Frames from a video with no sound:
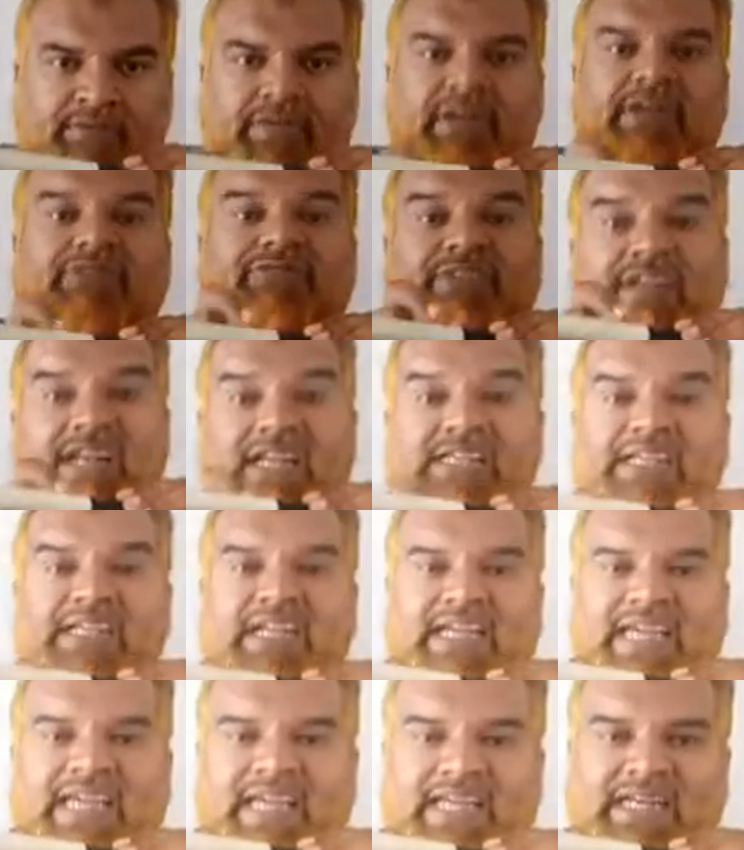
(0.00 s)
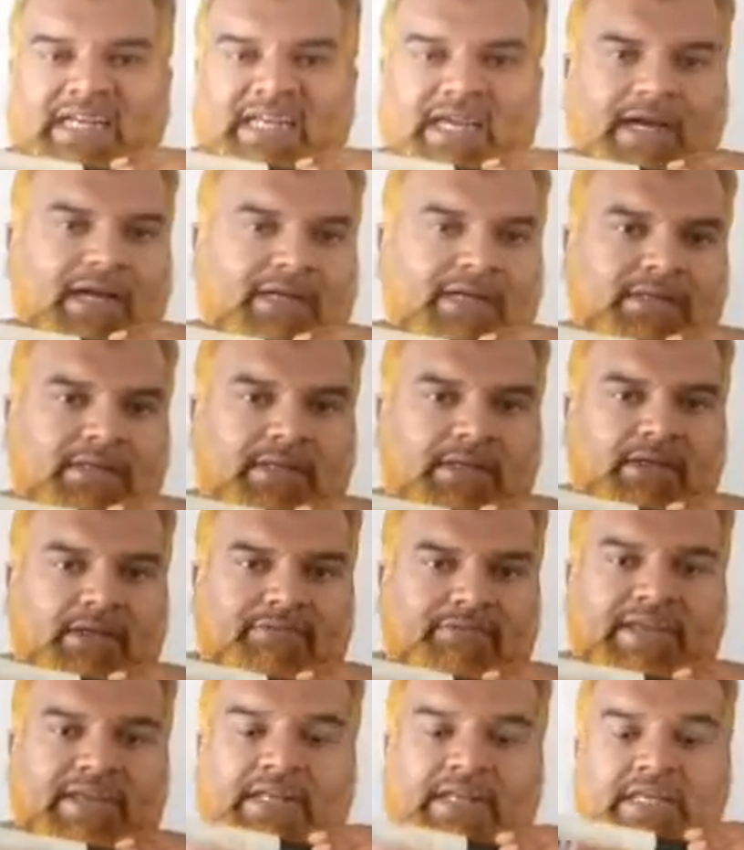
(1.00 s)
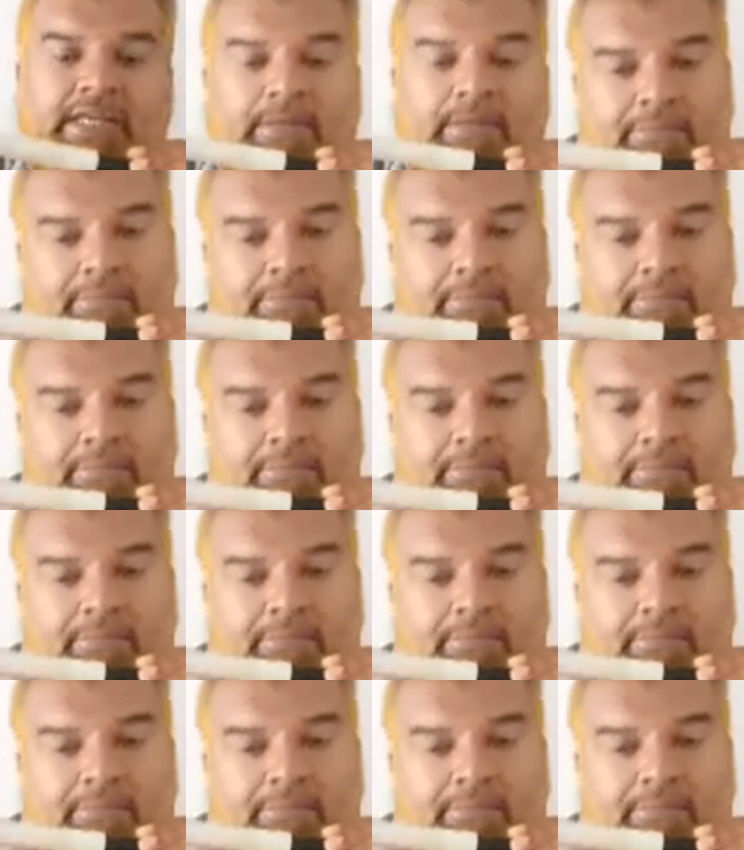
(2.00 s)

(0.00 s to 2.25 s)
Fine, pharyngeal ganglia. Fine.